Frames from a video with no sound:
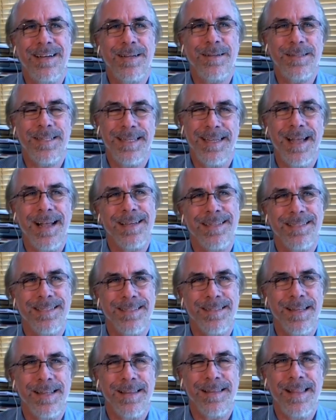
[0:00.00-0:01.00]
Yes.
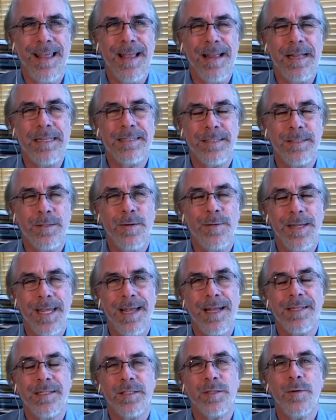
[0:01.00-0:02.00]

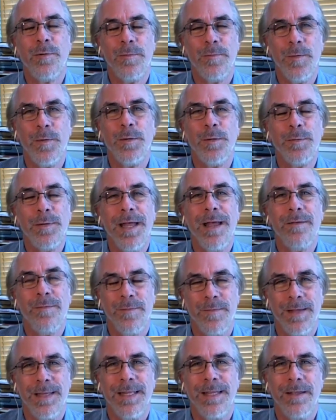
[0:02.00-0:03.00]
So if you do have
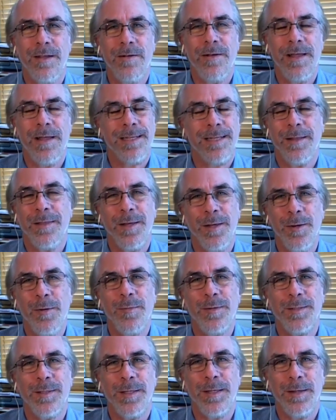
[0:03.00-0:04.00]
video, it has nothing to do
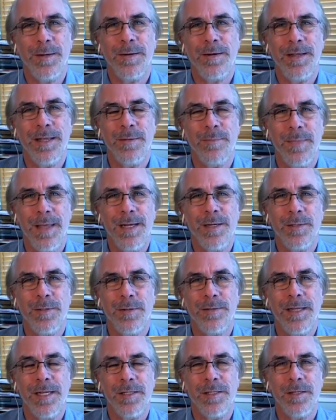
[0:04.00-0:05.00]
with security. Make sure
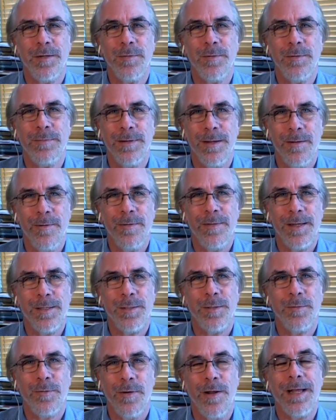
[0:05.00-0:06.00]
that you know that
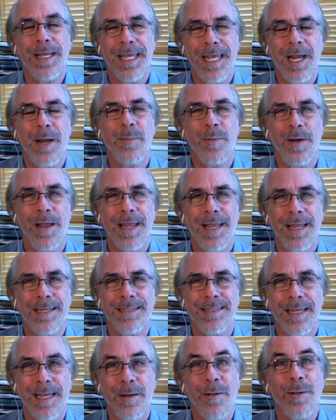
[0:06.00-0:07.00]
you're on camera, I
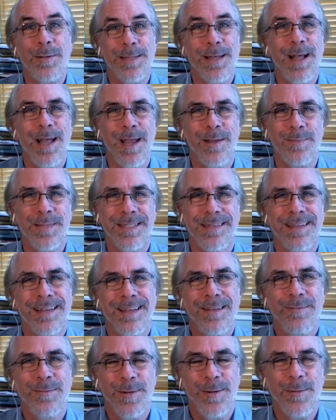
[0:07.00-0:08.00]
guess, at all times
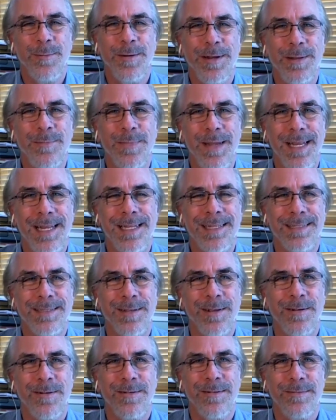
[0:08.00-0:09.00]
when you're in a meeting.
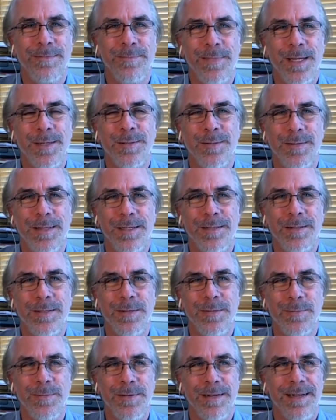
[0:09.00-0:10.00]
So make sure that
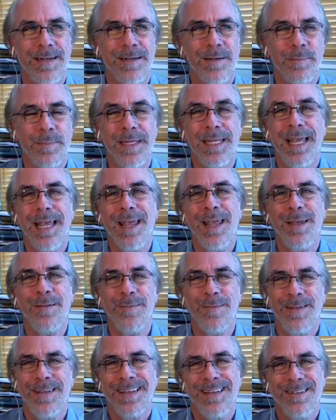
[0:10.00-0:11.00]
you
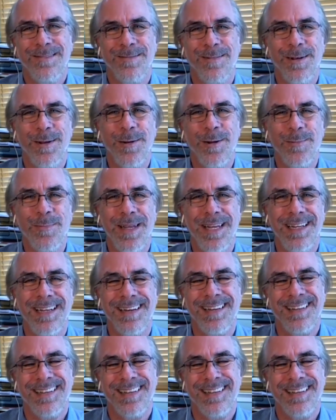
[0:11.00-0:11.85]
behave when you're in a meeting.